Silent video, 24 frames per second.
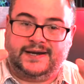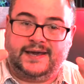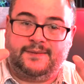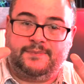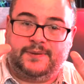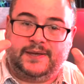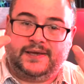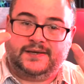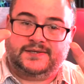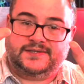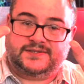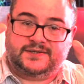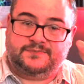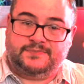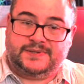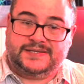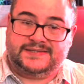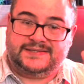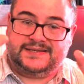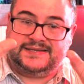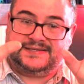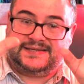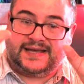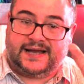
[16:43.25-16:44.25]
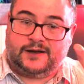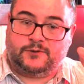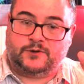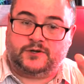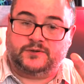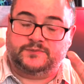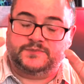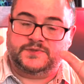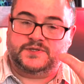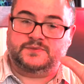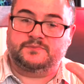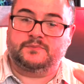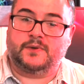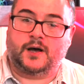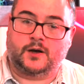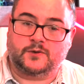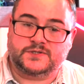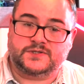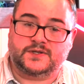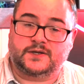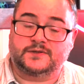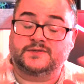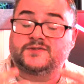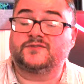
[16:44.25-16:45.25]
epics to business outcomes and
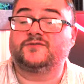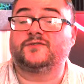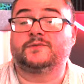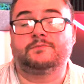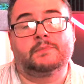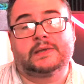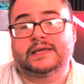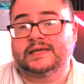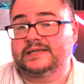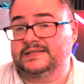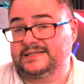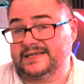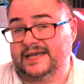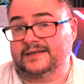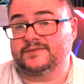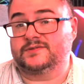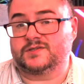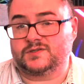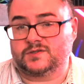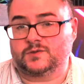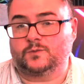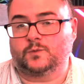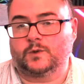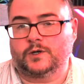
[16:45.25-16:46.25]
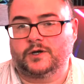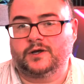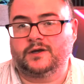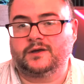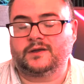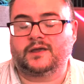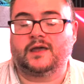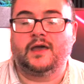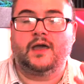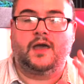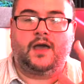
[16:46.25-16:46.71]
milestones for me tends to work